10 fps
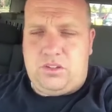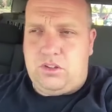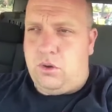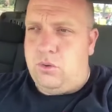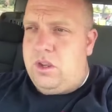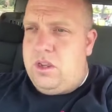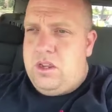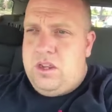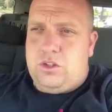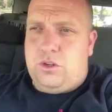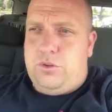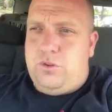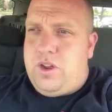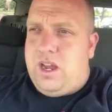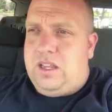So if
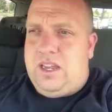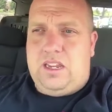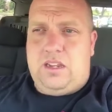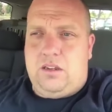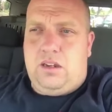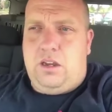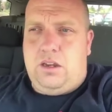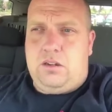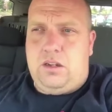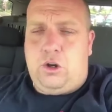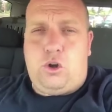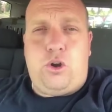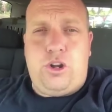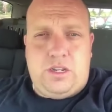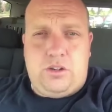you've got like a
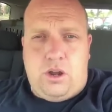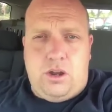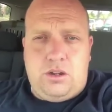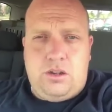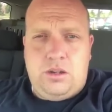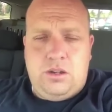herding dog,